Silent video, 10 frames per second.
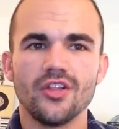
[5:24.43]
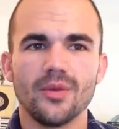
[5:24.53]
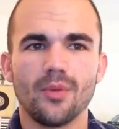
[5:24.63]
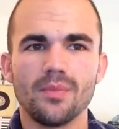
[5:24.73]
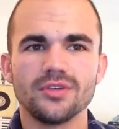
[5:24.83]

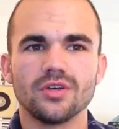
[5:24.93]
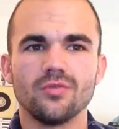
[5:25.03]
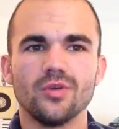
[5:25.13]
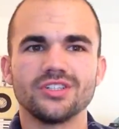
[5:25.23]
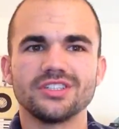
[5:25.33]
the purpose of
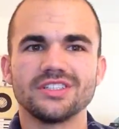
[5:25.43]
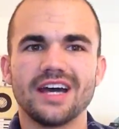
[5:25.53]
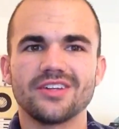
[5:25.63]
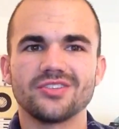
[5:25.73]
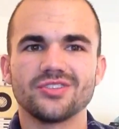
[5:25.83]
which is
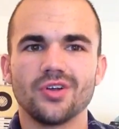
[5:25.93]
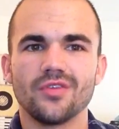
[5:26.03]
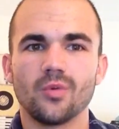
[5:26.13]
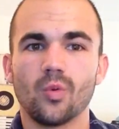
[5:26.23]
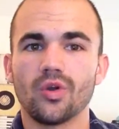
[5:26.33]
not to
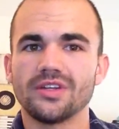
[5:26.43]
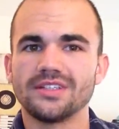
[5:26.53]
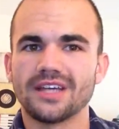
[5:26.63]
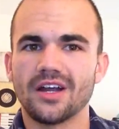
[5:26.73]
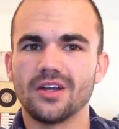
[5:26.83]
serve the worldly
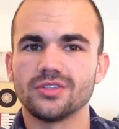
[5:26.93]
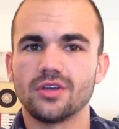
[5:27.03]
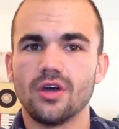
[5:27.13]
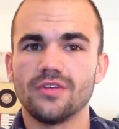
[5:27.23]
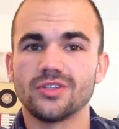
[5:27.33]
desires
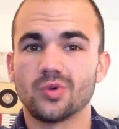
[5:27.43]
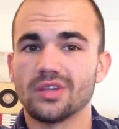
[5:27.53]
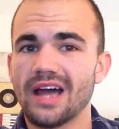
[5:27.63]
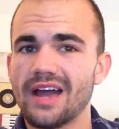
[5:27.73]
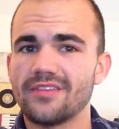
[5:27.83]
of a
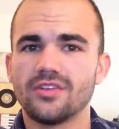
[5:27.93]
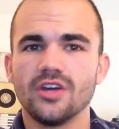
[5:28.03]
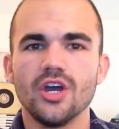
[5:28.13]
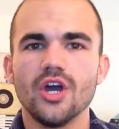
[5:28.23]
short life,